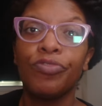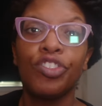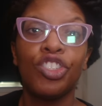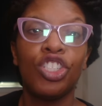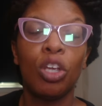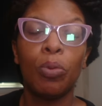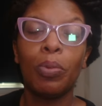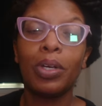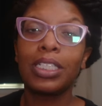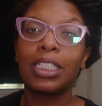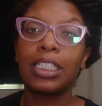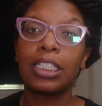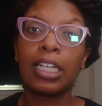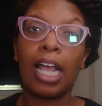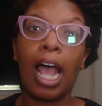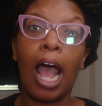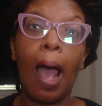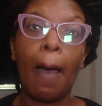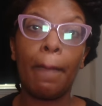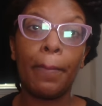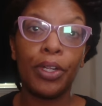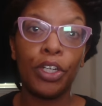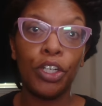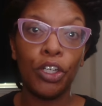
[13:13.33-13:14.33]
she was
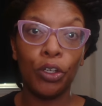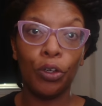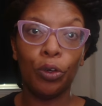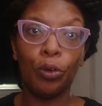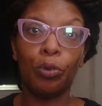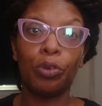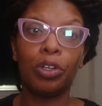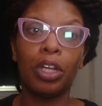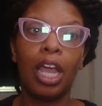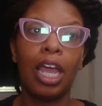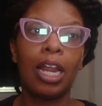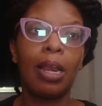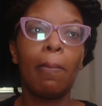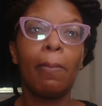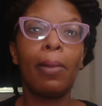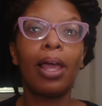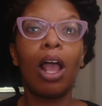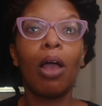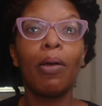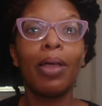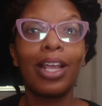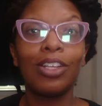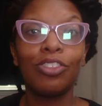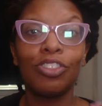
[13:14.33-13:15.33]
top nude and i'm like
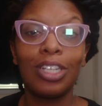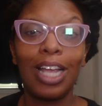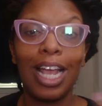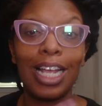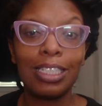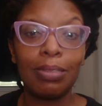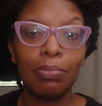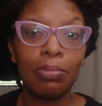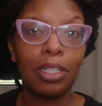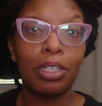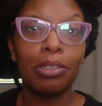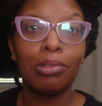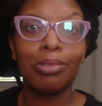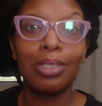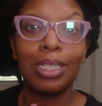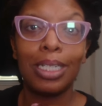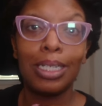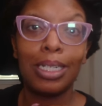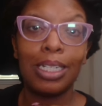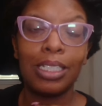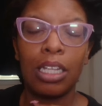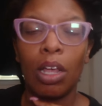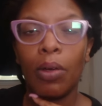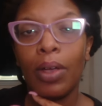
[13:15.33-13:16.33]
okay she got some little
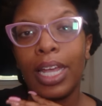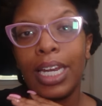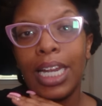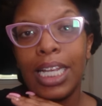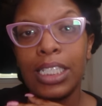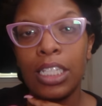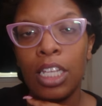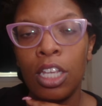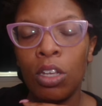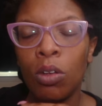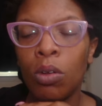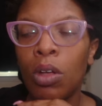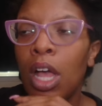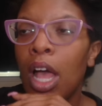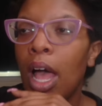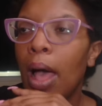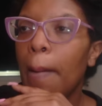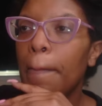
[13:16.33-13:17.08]
titties okay that's cute